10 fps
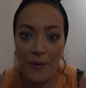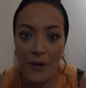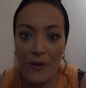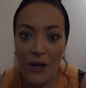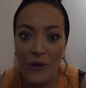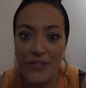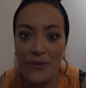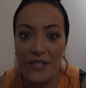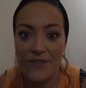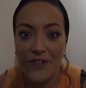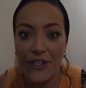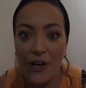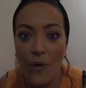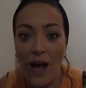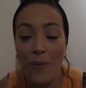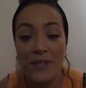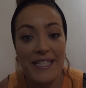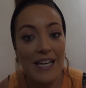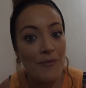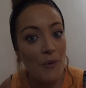we're going to close out this video, and we
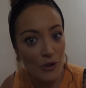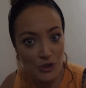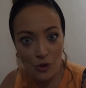still have more to